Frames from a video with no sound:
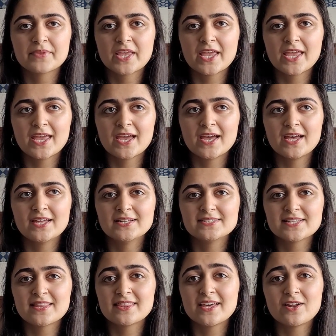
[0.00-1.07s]
And
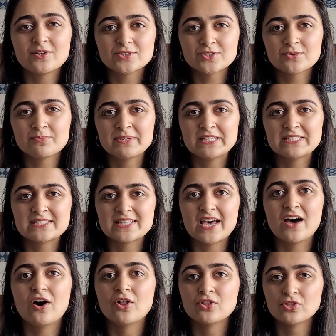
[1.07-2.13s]
that also means that
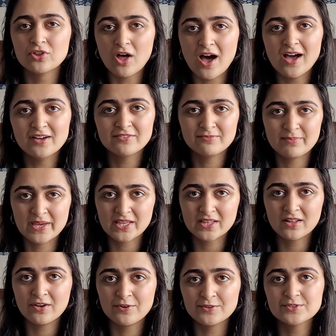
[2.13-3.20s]
a lot of my
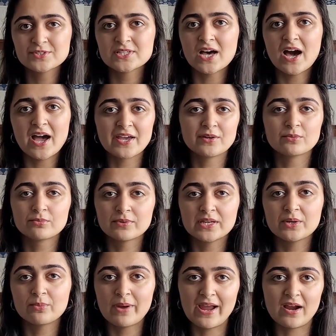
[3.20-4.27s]
clothes I
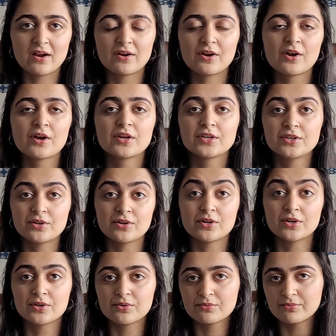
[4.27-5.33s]
rewear
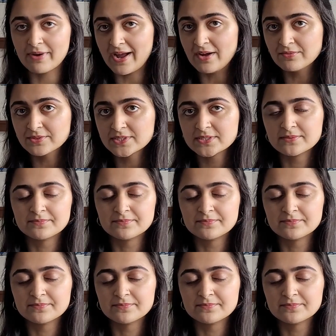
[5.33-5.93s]
year round.